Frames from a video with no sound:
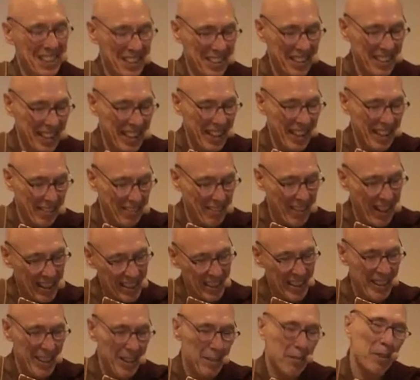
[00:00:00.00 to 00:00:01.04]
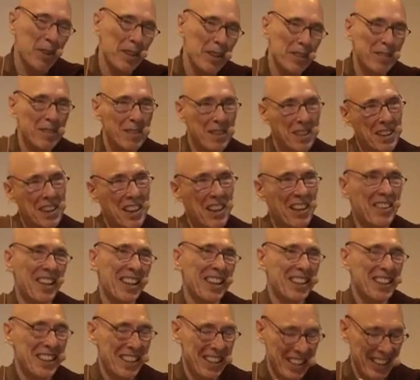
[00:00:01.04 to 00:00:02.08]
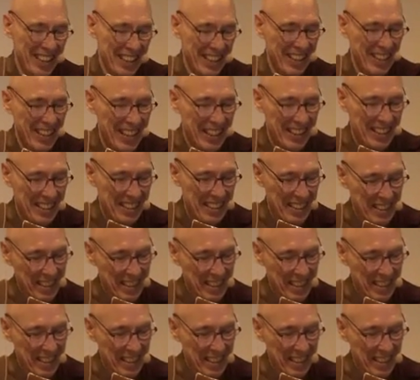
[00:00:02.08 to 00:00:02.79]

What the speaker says: the king invited him, would have gone like that.